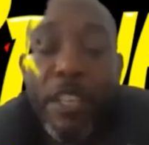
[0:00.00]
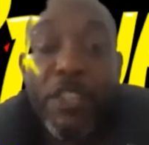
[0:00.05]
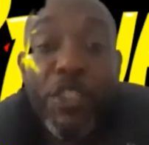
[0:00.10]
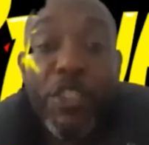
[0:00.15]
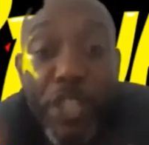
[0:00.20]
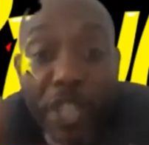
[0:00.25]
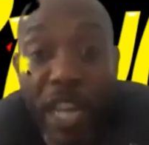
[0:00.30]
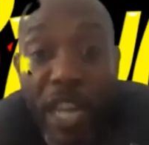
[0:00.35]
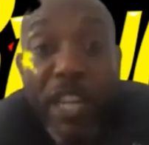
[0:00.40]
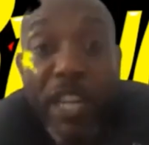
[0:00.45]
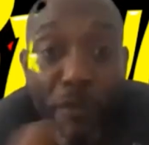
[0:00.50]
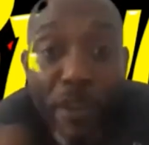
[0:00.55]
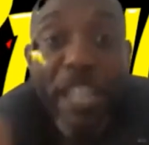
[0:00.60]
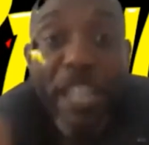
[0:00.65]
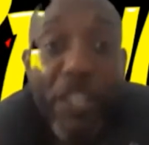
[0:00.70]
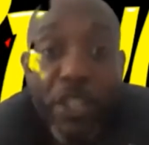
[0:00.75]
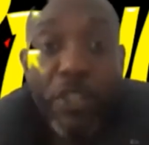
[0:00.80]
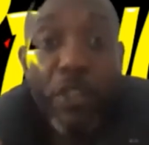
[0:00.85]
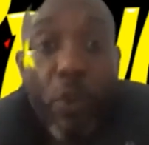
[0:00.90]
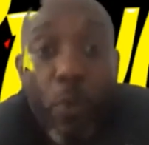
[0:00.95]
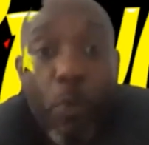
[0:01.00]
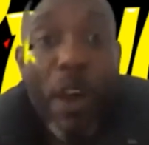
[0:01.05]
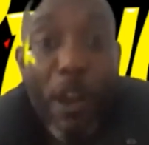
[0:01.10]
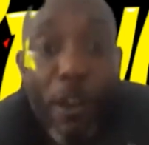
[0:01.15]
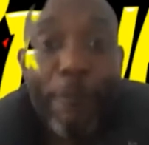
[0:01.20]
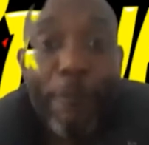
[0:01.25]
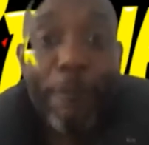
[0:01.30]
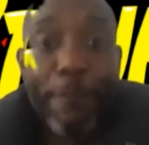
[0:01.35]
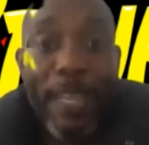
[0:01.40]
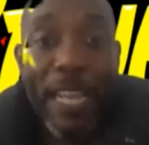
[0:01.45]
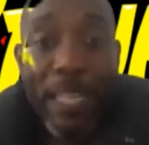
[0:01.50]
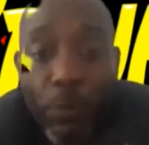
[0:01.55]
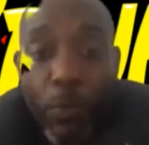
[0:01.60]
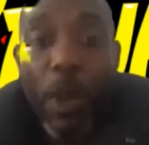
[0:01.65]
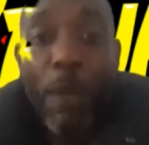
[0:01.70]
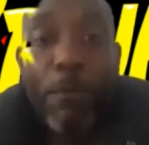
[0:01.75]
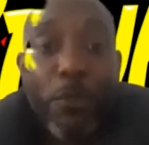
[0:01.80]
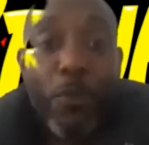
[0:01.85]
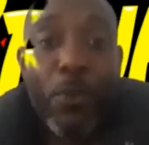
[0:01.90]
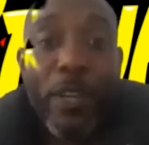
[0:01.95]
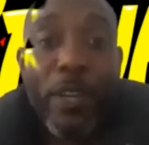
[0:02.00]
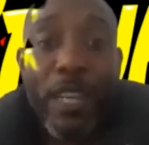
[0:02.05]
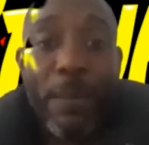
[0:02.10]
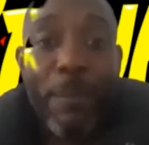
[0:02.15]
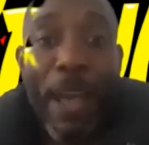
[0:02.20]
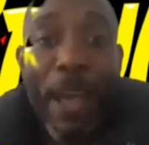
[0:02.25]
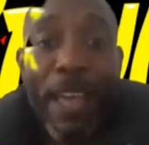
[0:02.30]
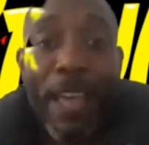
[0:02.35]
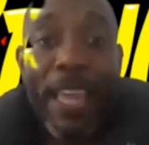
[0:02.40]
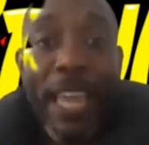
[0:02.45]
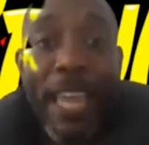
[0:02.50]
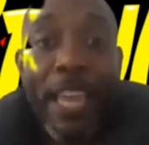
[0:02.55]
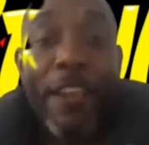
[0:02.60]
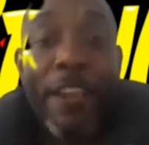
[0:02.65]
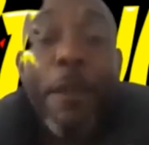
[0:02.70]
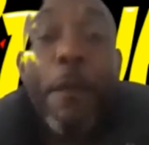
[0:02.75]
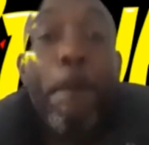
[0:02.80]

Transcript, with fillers: generational wealth. That's what I'm talking about here.